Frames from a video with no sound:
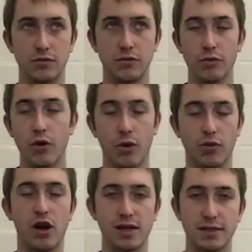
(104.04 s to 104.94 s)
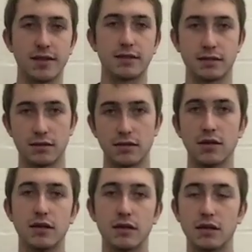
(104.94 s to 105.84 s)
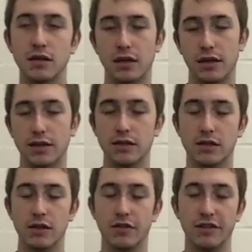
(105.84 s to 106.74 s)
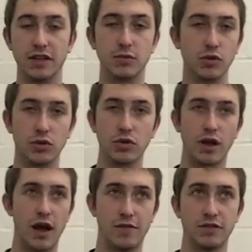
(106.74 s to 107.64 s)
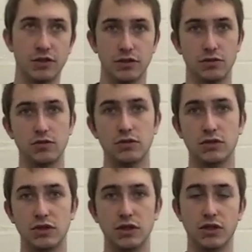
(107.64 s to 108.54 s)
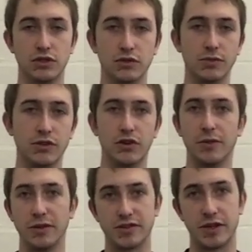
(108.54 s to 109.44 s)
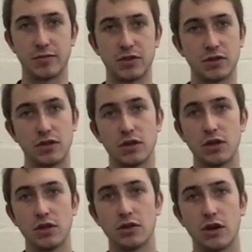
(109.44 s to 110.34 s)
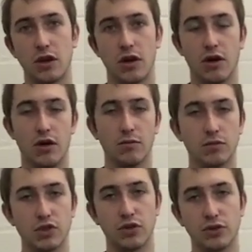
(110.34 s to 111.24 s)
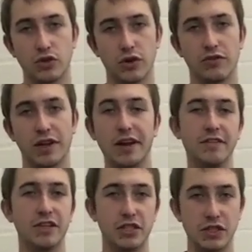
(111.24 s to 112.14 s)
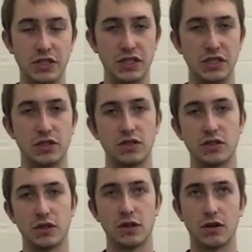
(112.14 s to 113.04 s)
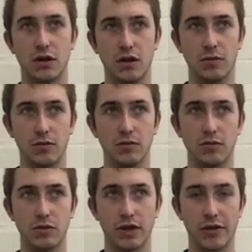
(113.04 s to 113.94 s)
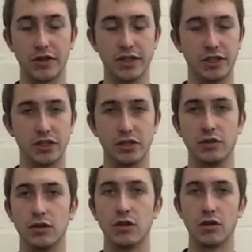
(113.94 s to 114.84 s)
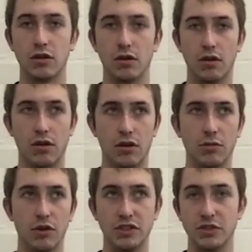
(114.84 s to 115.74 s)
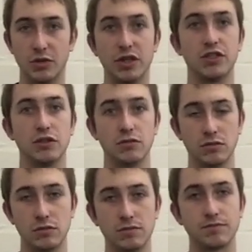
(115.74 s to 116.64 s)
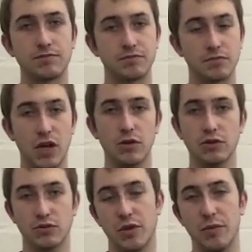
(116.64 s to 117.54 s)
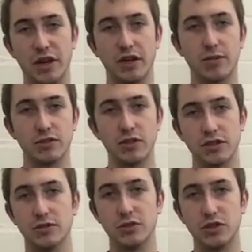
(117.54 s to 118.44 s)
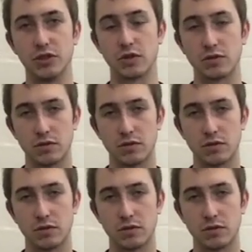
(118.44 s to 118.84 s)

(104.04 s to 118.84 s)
through our process is available after a certain amount of steps. So it's sort of like an efficiencies calculation and simulation. Those are my main contributions.